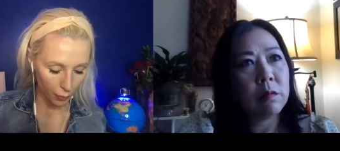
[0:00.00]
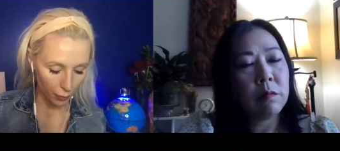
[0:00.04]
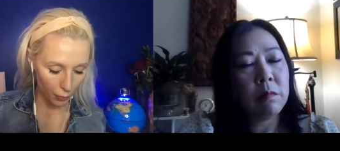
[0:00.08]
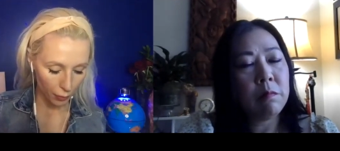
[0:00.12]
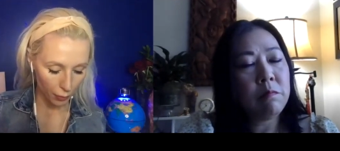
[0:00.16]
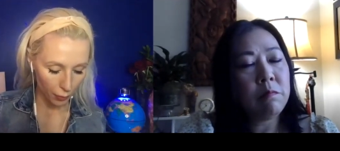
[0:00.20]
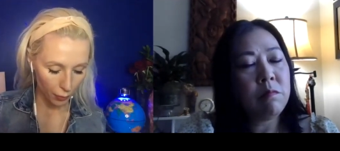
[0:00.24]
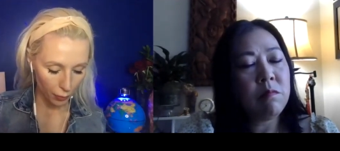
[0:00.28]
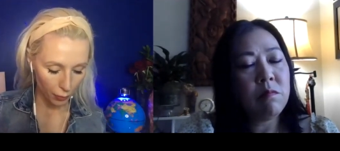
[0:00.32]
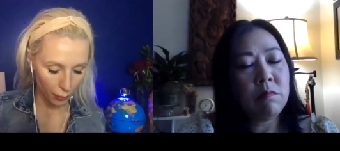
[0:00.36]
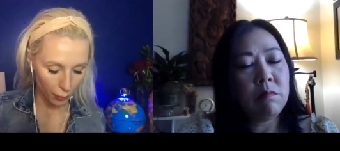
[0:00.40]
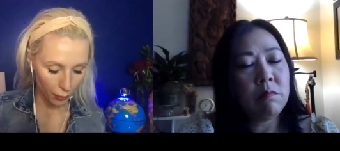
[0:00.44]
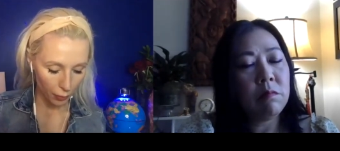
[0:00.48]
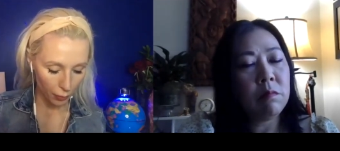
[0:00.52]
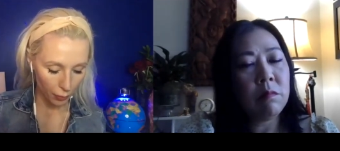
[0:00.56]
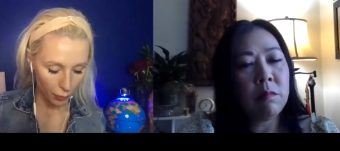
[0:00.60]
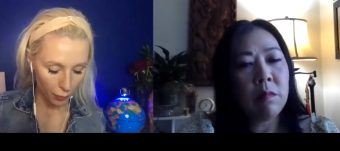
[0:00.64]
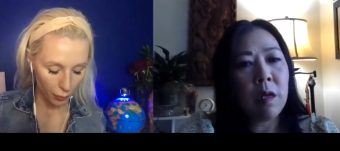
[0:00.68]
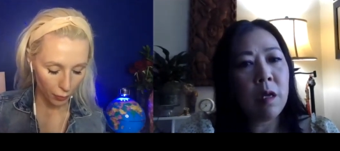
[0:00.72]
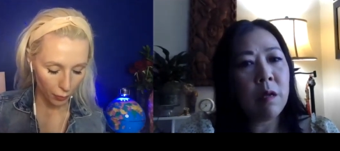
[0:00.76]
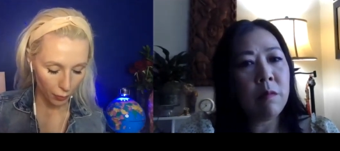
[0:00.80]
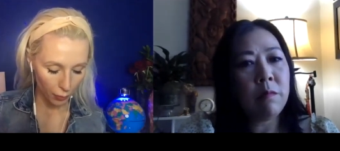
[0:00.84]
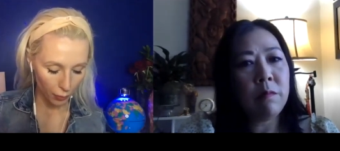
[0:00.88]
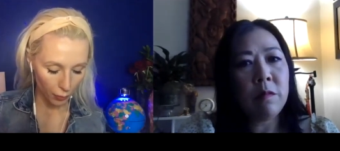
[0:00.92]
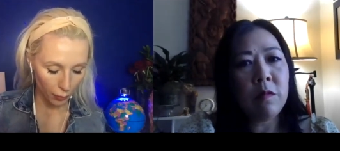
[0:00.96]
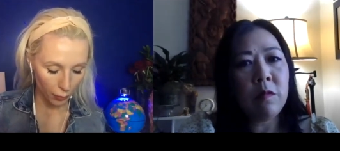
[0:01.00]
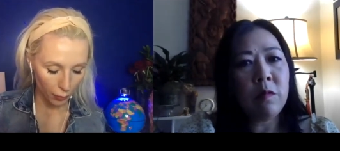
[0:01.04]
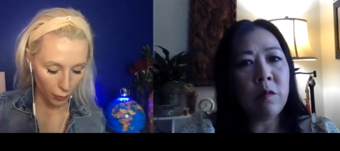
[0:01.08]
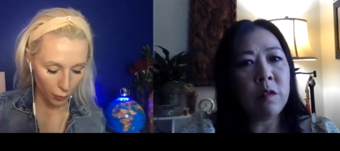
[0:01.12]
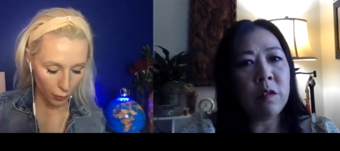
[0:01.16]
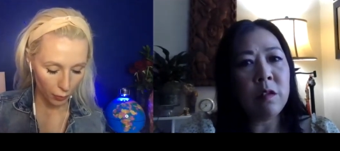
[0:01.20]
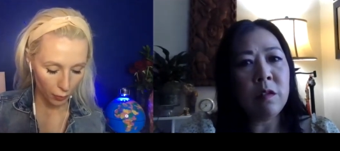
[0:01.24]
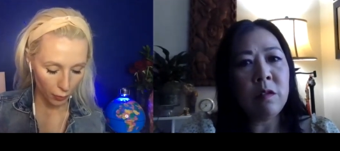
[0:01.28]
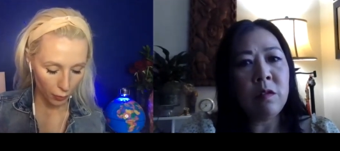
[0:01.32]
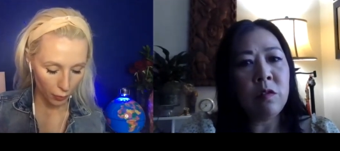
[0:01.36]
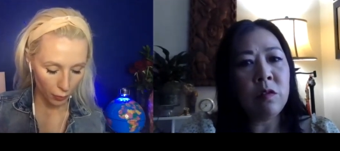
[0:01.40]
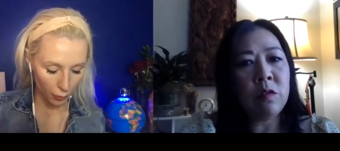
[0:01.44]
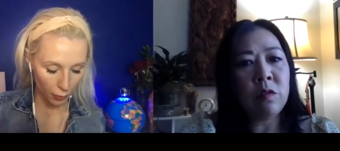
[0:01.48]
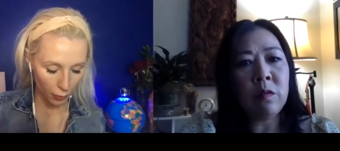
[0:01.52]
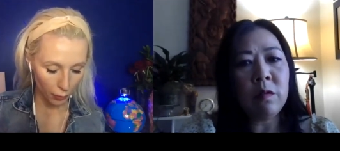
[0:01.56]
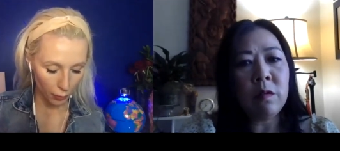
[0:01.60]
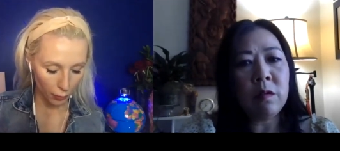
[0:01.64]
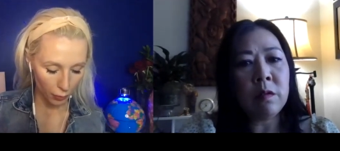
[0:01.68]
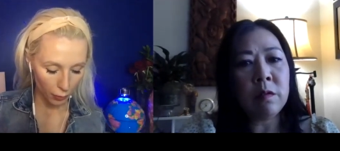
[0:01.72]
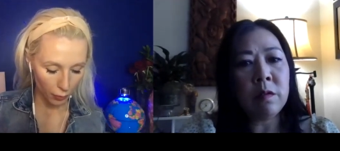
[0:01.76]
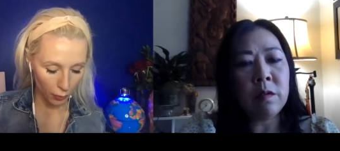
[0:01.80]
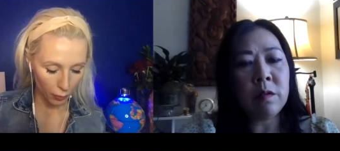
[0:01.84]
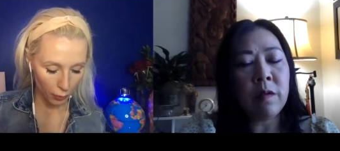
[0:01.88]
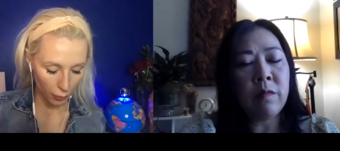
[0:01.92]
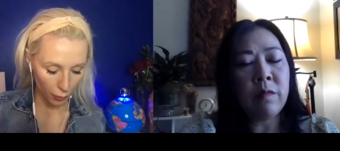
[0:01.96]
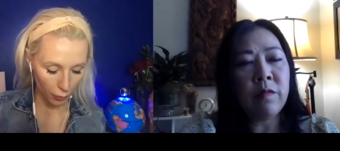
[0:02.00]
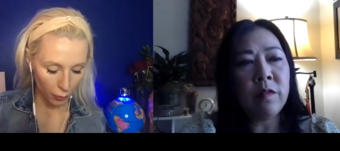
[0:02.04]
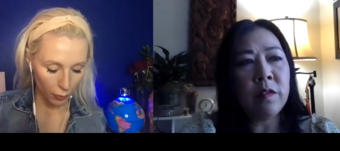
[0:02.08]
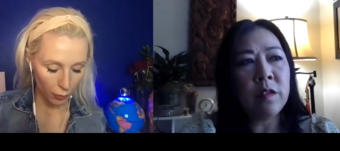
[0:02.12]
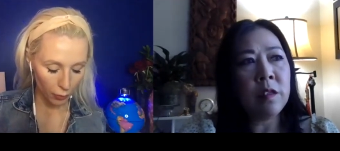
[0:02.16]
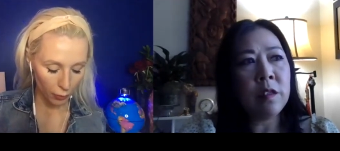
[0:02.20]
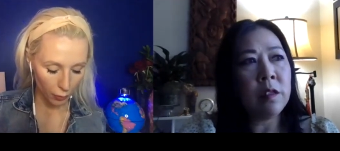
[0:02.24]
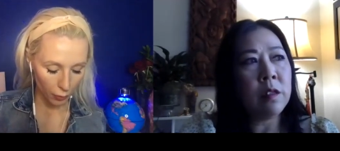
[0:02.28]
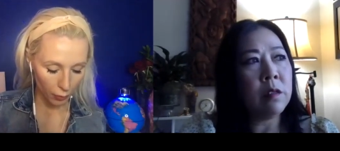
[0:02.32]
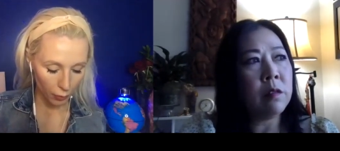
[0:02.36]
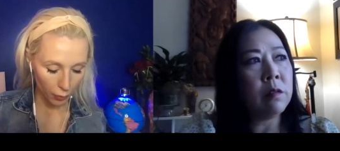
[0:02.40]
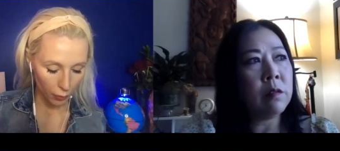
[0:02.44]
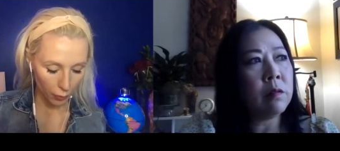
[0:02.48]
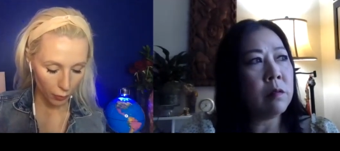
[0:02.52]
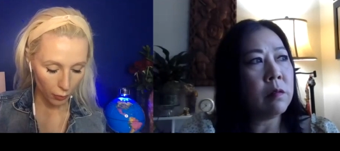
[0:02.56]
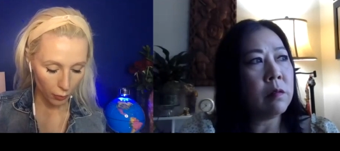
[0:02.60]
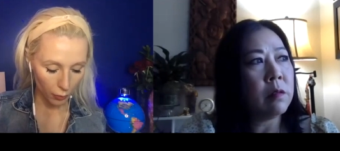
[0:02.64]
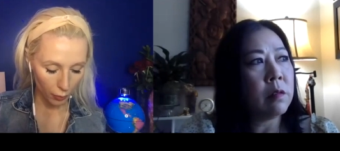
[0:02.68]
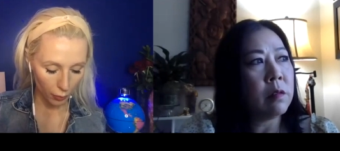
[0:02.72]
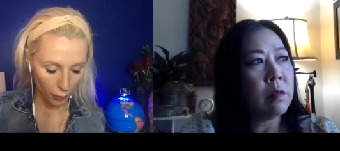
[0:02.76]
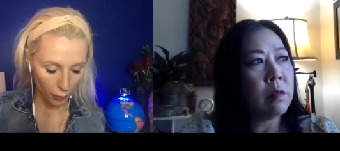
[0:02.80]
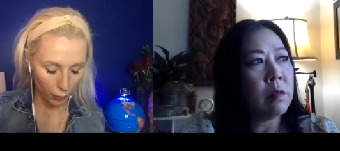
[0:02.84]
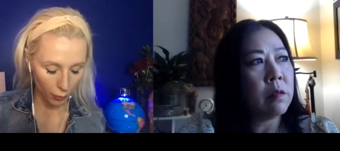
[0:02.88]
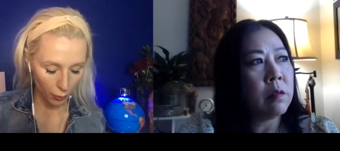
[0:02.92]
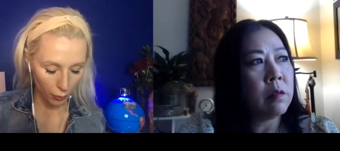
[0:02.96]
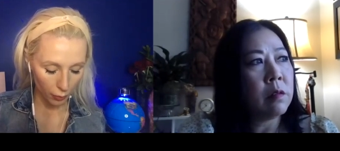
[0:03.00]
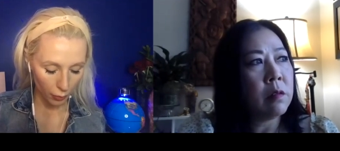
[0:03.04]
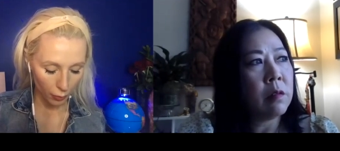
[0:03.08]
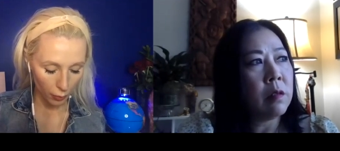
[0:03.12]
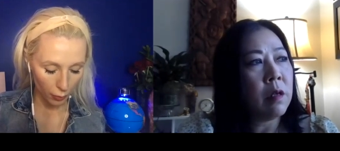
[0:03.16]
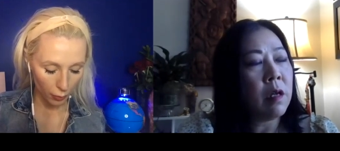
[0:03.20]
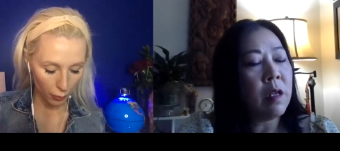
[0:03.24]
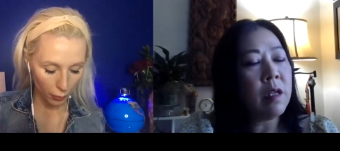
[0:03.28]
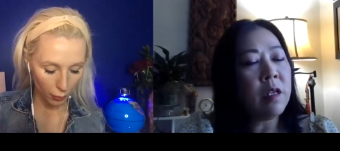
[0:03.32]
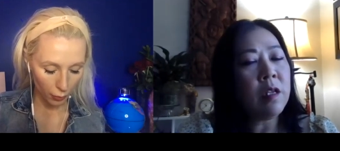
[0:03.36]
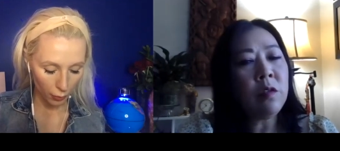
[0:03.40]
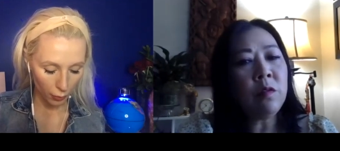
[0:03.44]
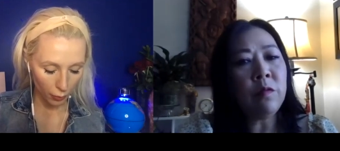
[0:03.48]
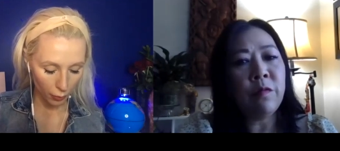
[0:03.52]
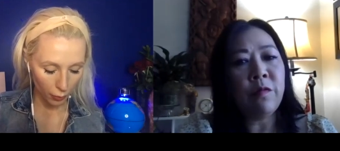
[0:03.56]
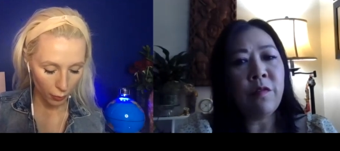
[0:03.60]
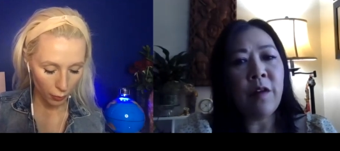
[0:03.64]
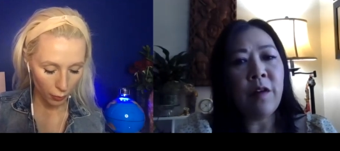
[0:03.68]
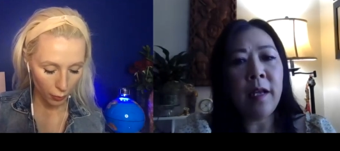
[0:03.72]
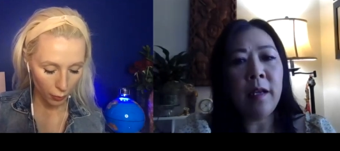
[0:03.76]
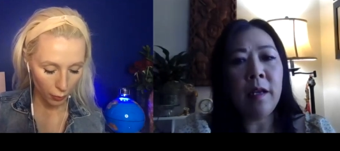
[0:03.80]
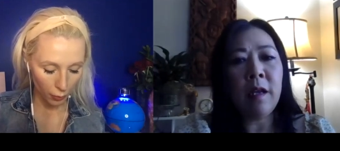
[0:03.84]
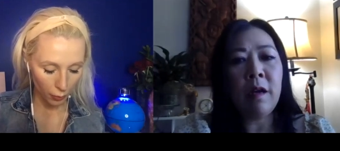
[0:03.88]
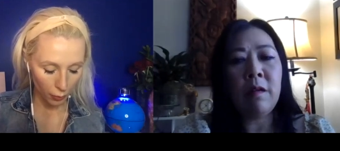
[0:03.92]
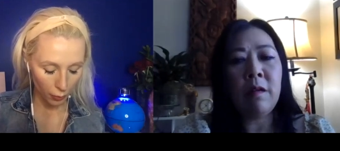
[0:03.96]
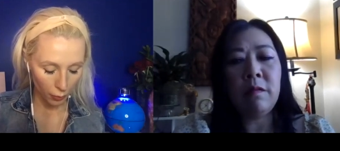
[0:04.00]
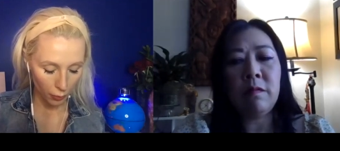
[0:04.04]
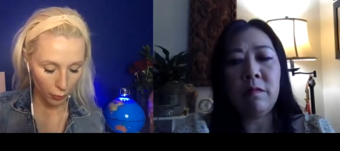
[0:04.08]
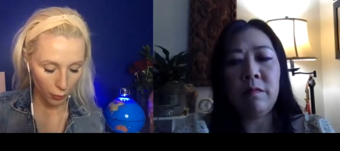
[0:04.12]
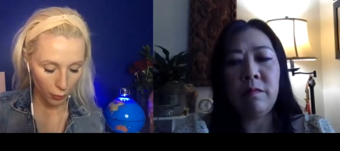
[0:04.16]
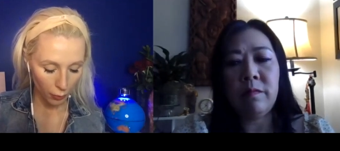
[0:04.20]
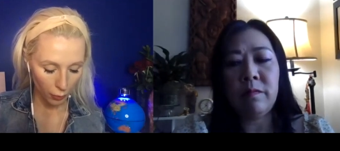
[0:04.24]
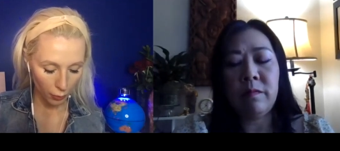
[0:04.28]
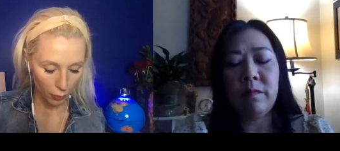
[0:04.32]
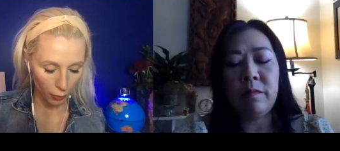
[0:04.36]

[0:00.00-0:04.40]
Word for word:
Speaker 1: I wasn't sure, 17. I need to find out.